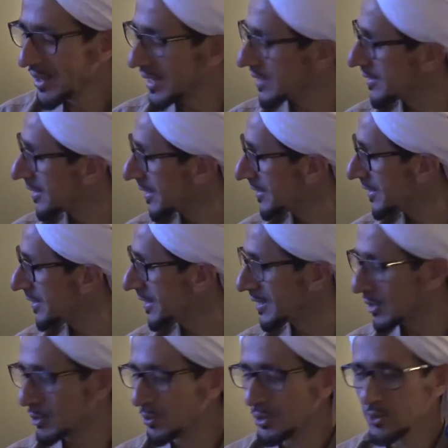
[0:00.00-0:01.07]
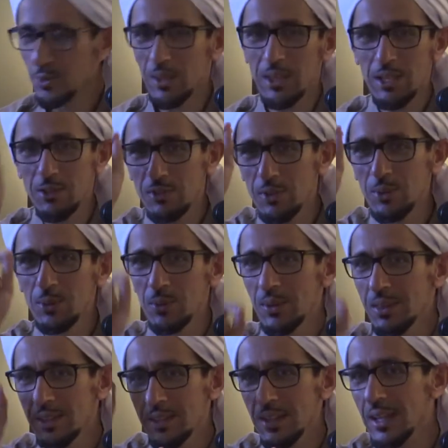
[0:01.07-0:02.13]
started it, it was with that phone
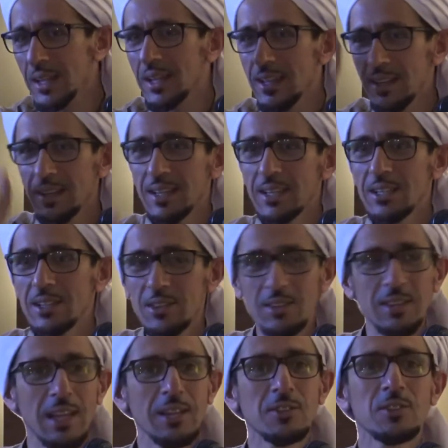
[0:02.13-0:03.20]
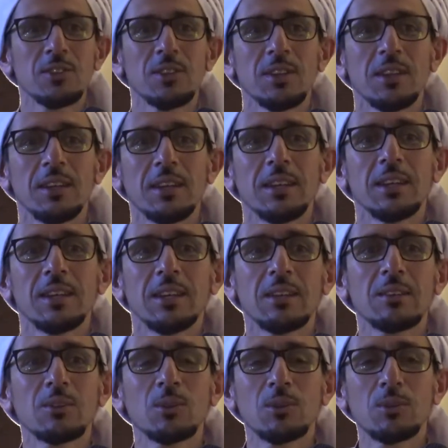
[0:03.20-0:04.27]
with like the touch.
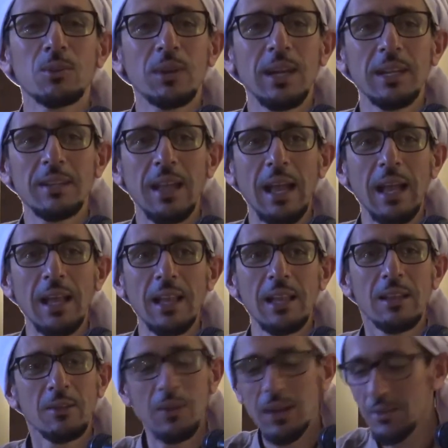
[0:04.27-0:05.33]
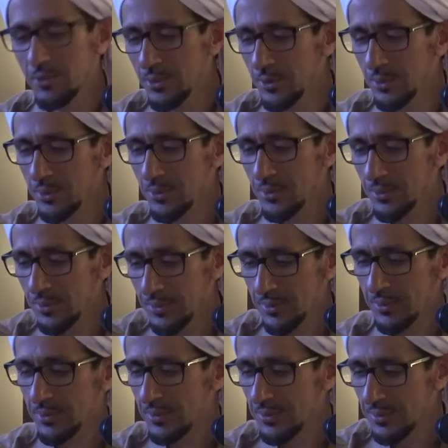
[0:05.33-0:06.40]
To write L, you have to
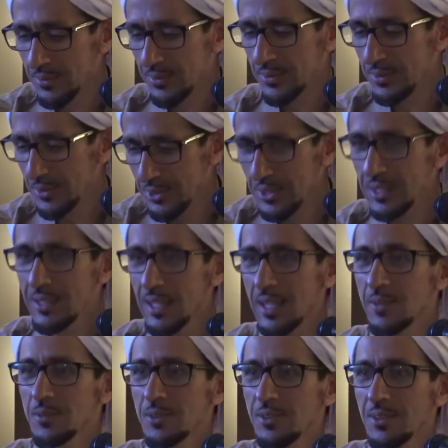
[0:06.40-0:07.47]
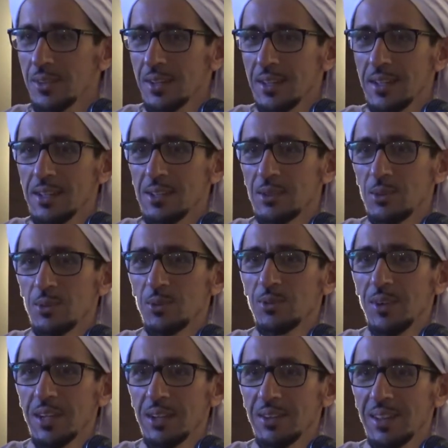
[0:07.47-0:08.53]
3 times to
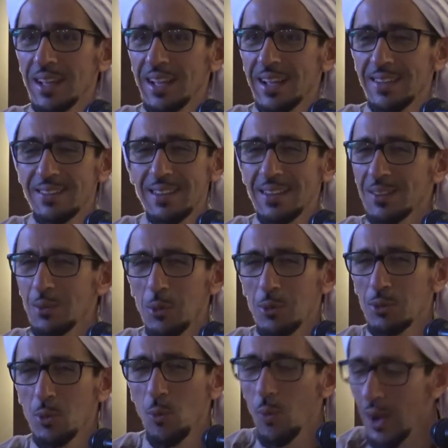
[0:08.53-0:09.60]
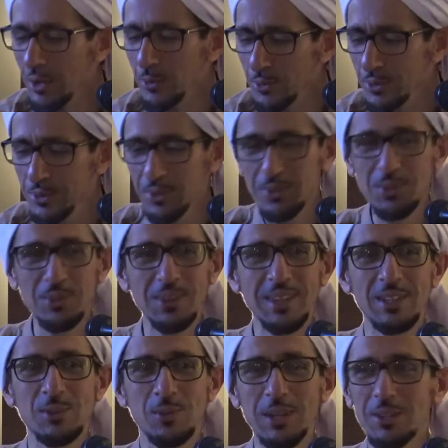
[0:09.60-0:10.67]
find the L. So why would you do
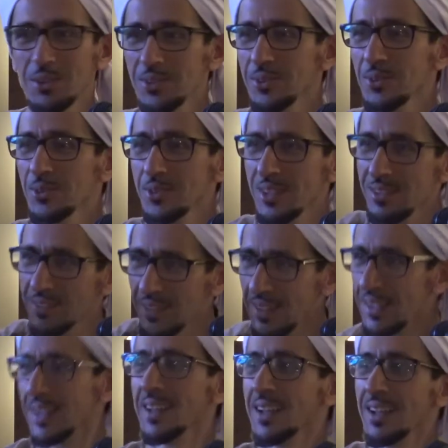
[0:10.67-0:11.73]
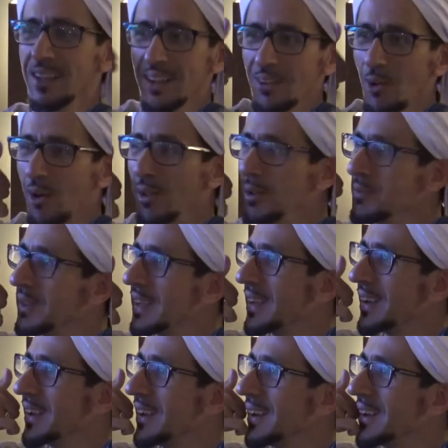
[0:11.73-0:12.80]
this? Why don't you just call me?
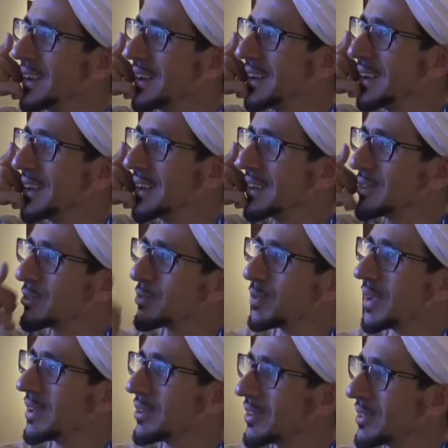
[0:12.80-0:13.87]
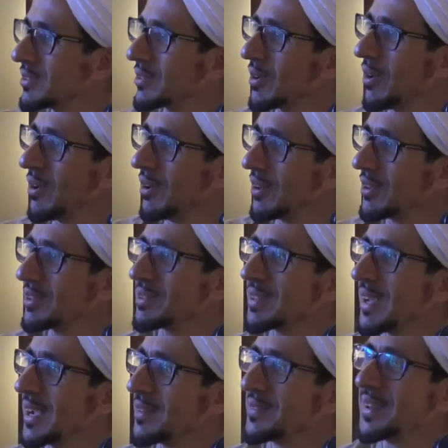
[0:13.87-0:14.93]
You spend all this
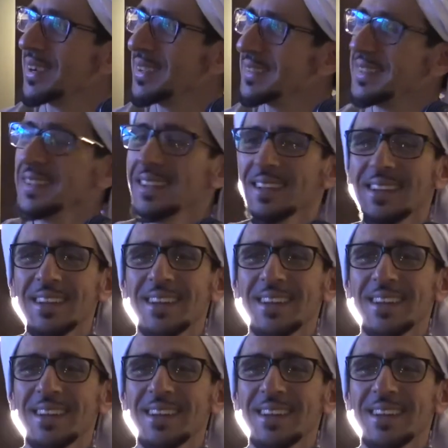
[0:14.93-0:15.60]
time writing.